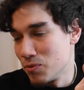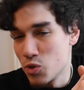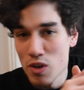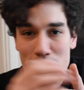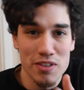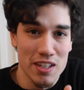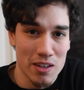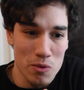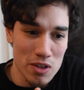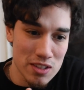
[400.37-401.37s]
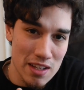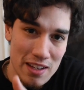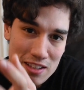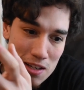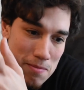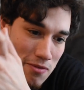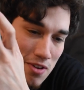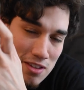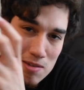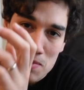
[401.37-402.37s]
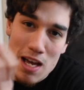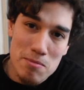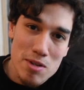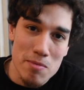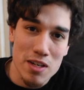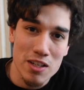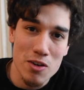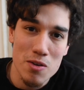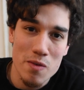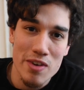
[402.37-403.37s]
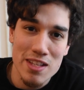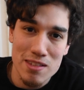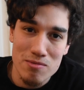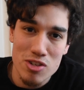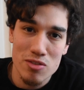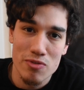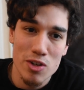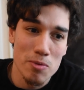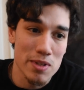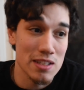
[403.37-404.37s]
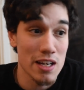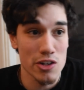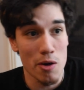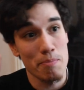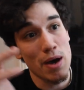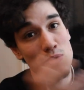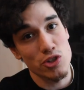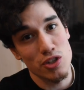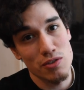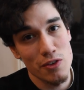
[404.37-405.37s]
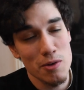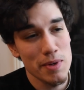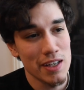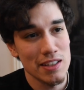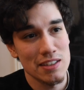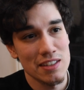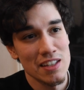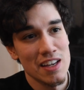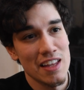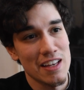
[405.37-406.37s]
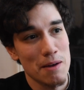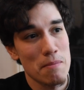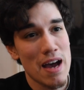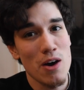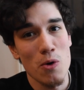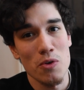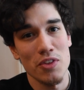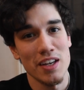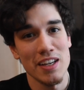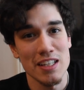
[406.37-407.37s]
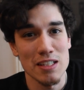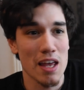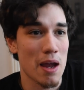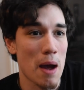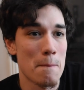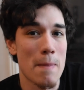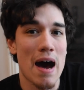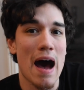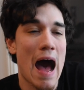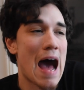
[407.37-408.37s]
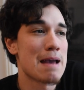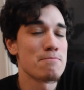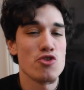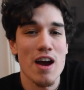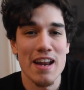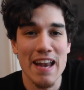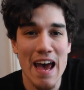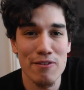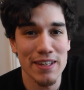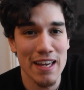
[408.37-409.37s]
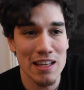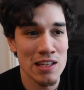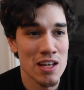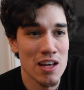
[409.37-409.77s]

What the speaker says: drifting, where it's sometimes I'm going to go to events and just film. It's not about just filming. It's my whole thing is I'm trying to navigate